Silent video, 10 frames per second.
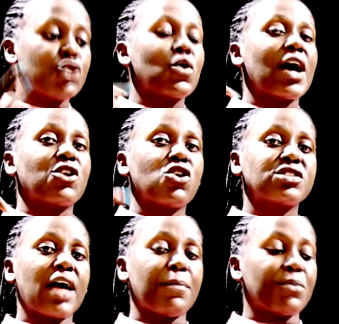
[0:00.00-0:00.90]
you
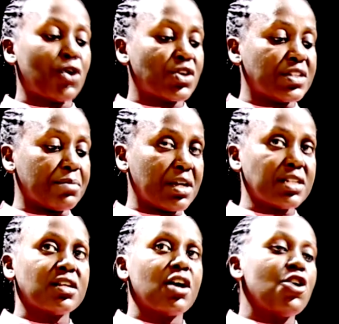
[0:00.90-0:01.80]
cannot approximate